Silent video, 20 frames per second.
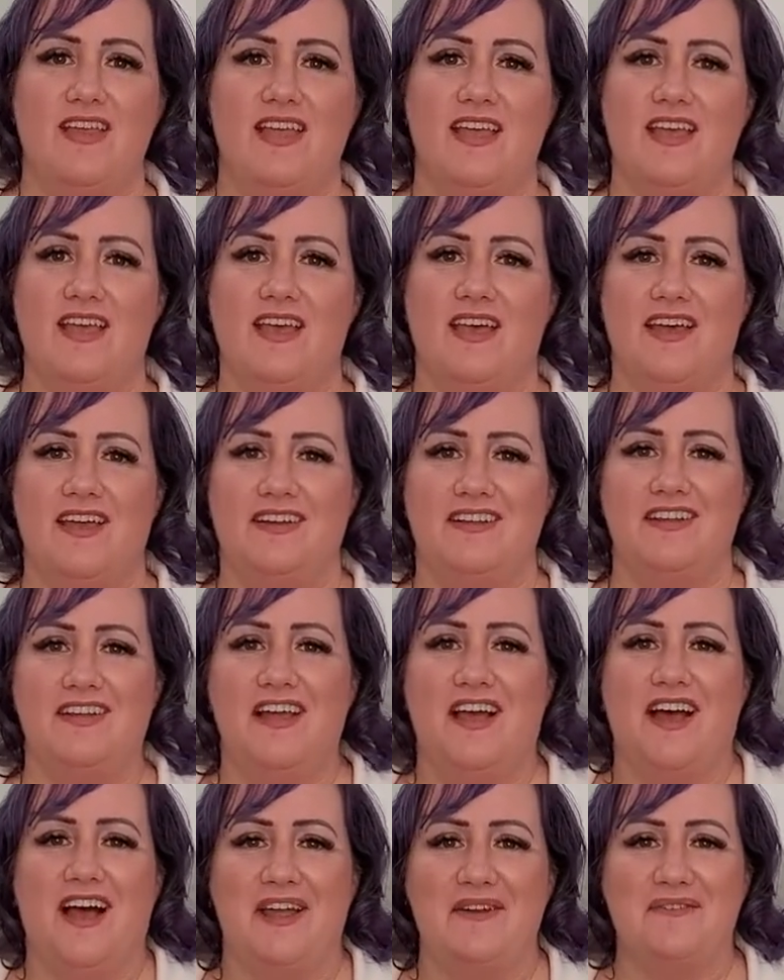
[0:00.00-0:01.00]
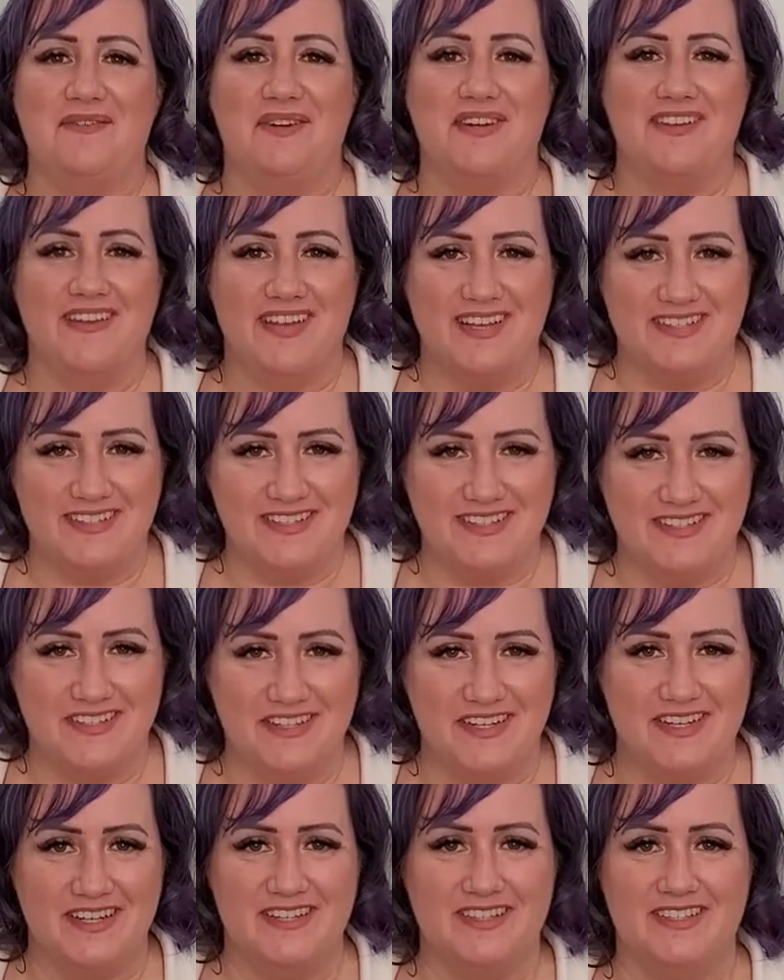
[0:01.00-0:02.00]
And I realized in
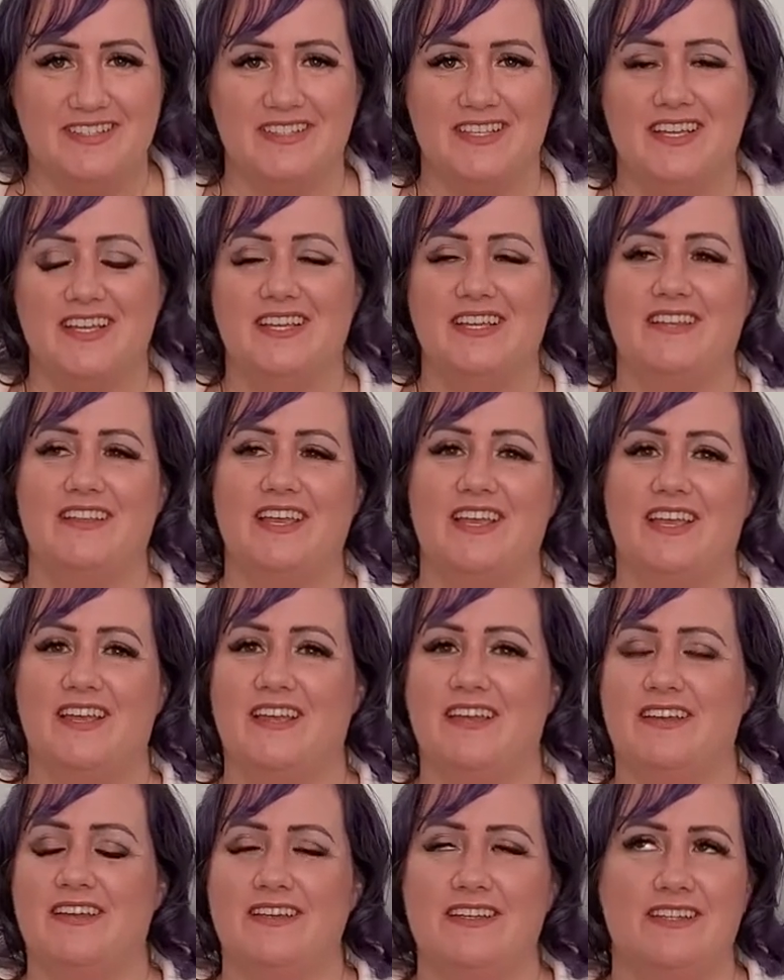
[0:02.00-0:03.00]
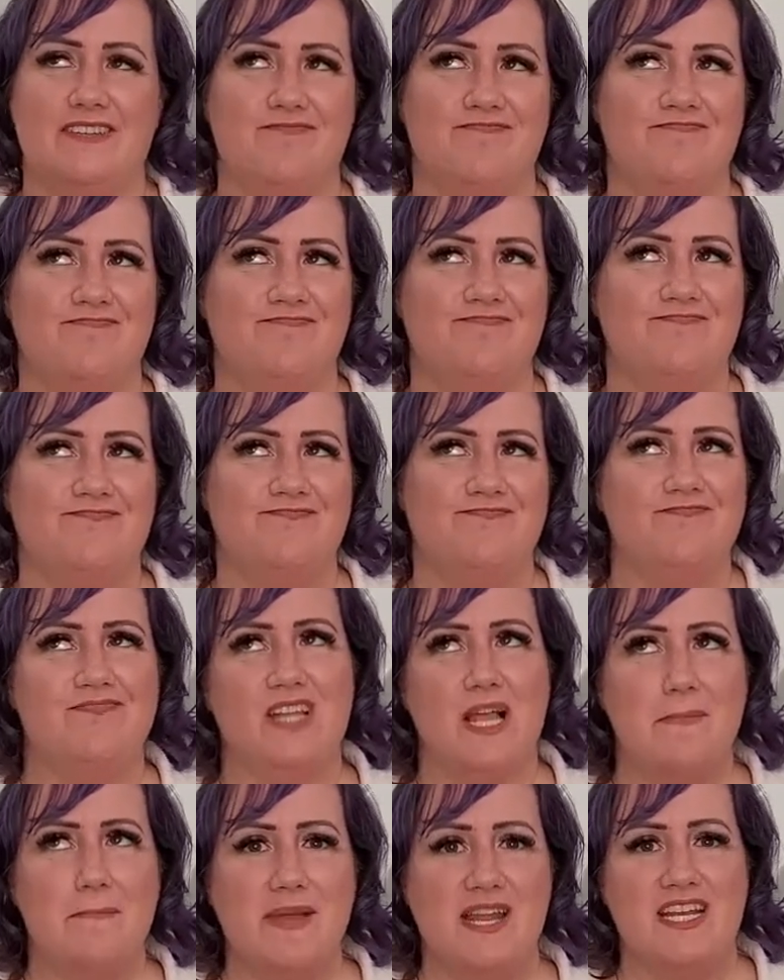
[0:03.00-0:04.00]
looking at this, like
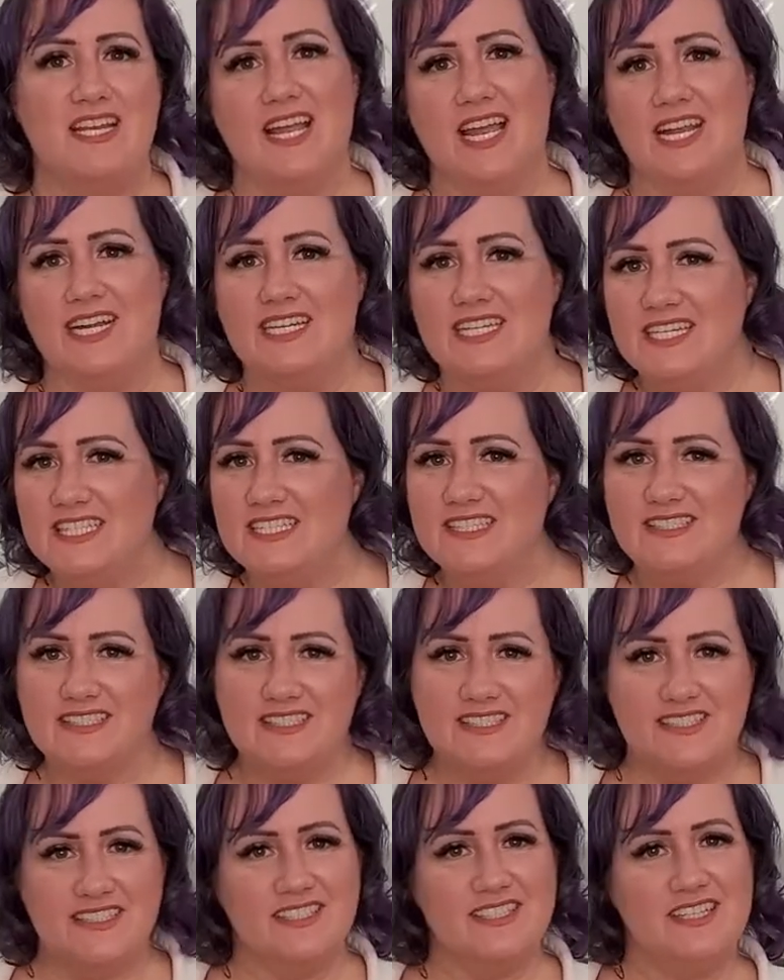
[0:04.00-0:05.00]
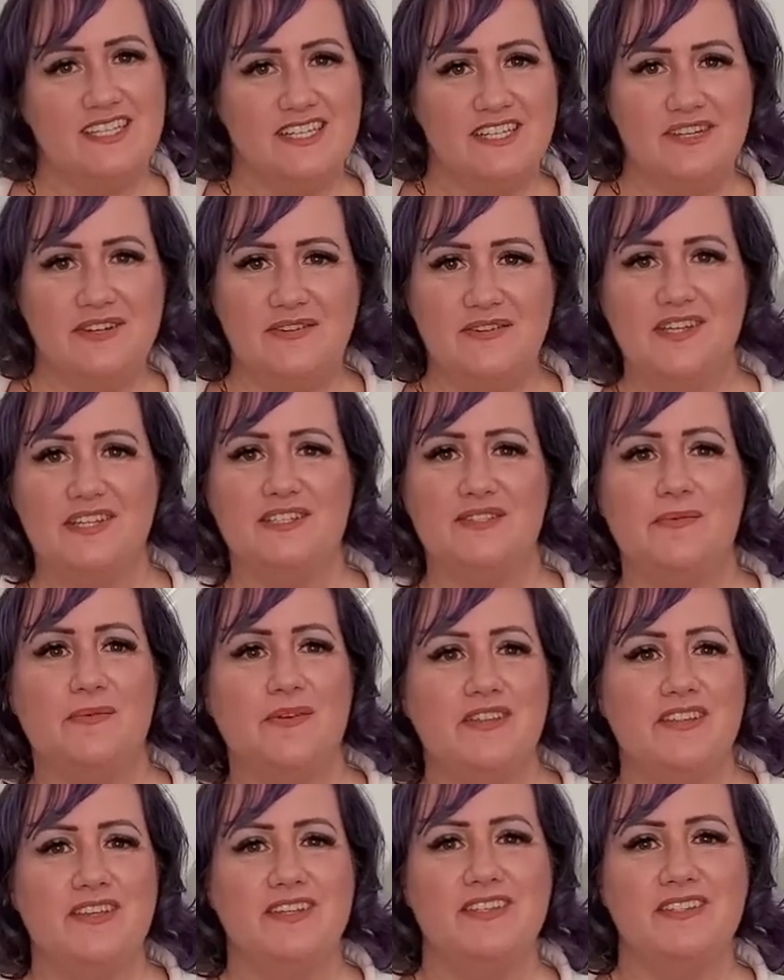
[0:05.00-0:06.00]
mid-90s, you know, is
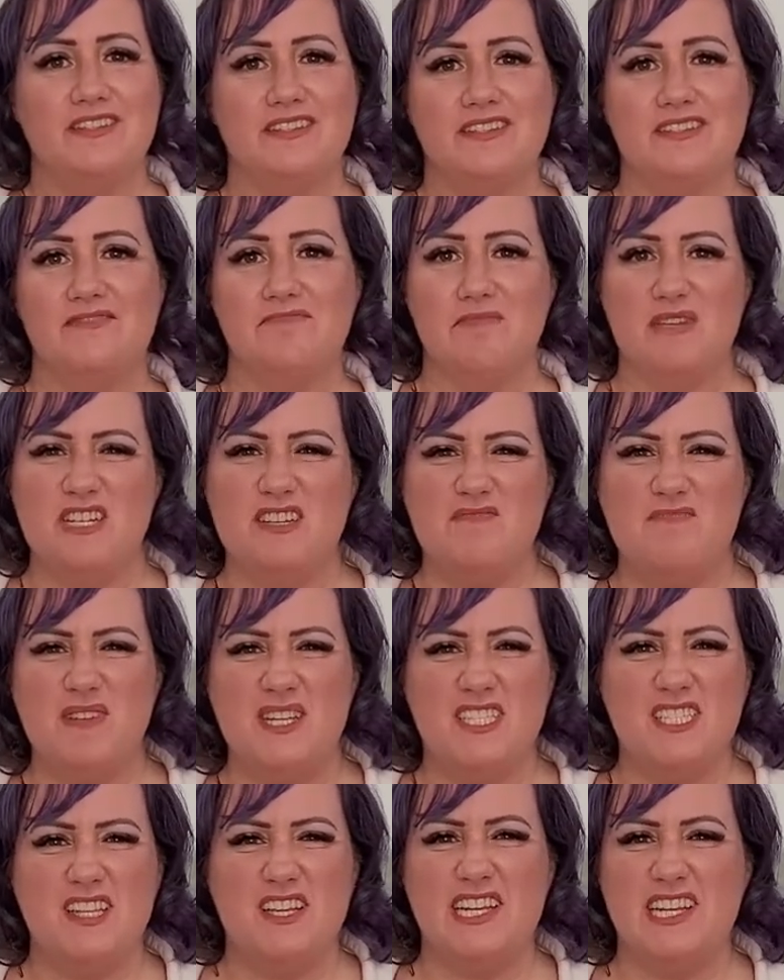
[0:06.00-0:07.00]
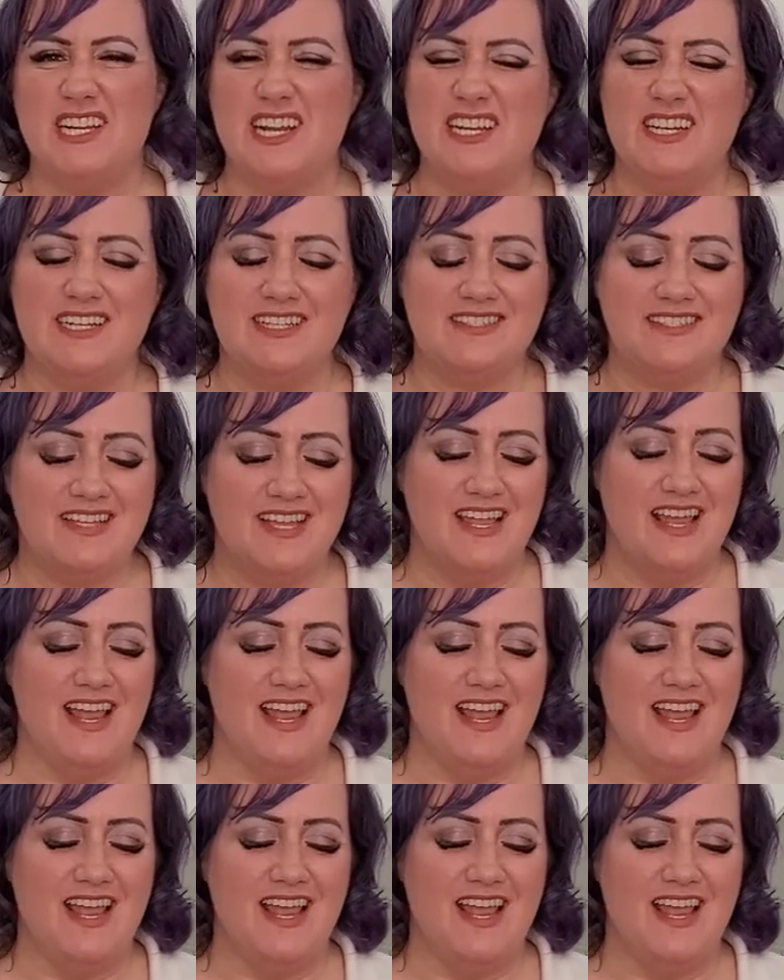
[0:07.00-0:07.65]
when this mid to late 90s.